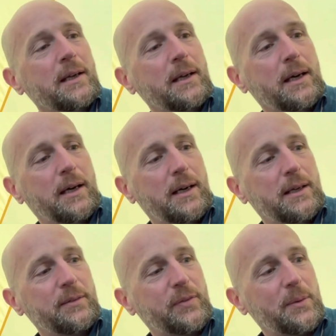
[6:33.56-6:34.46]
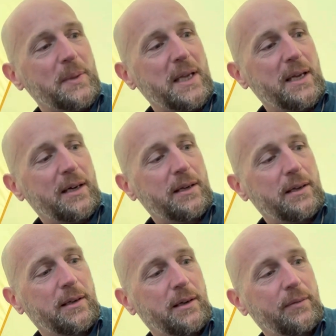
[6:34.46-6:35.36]
and from there
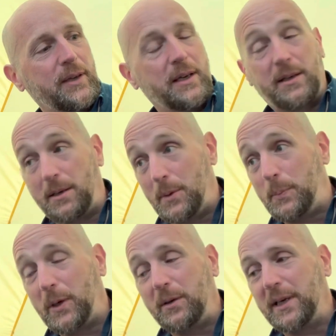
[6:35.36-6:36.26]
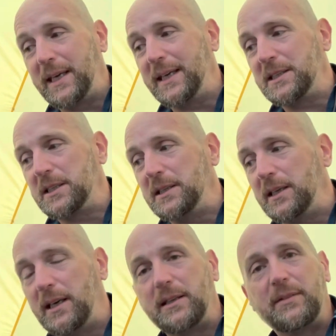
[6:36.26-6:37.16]
I've come up on Loch
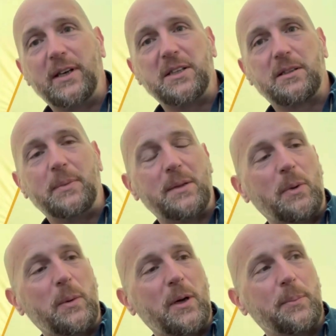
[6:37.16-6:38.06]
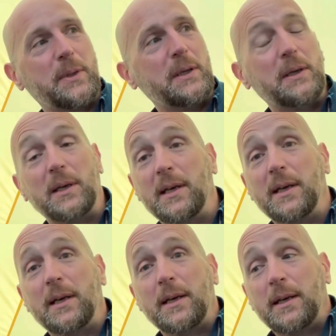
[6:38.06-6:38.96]
Etchacan and eventually made my way up to
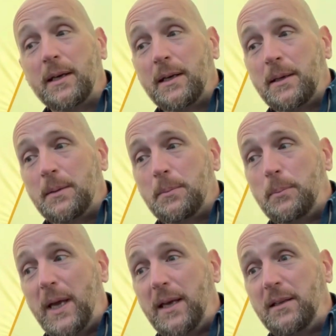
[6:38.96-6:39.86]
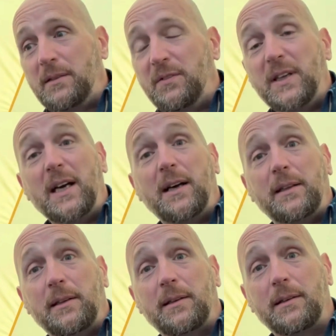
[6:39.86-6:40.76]
Beinn
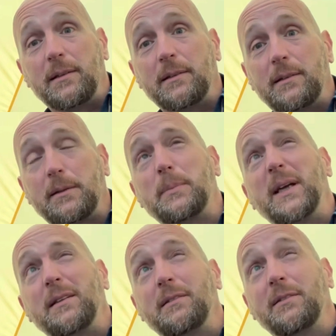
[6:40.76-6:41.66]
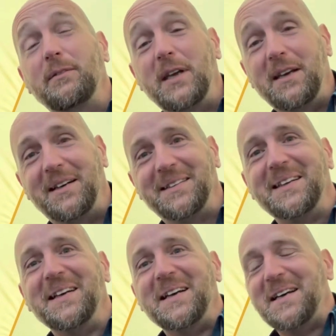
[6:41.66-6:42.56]
Mheadhoin, or Beinn
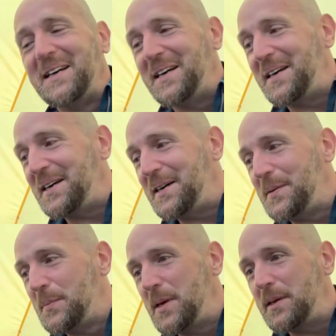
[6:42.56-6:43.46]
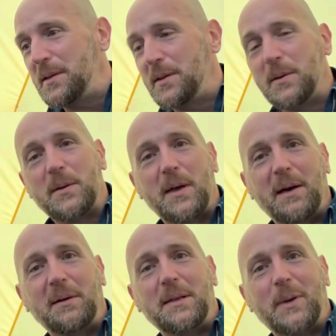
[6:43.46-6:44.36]
Mheadhoin, the
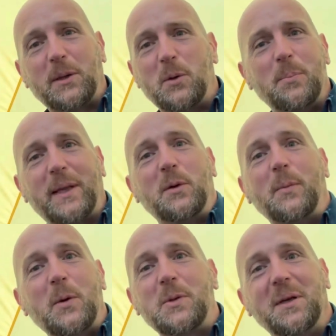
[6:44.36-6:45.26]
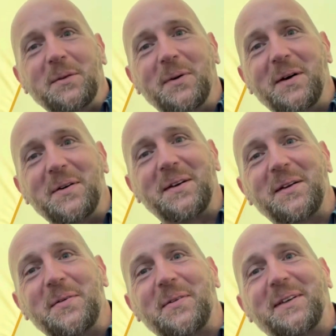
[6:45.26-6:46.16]
hill in the middle mountain,
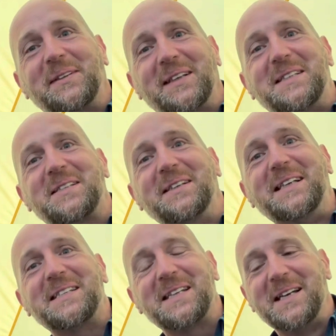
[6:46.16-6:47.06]
however it translates.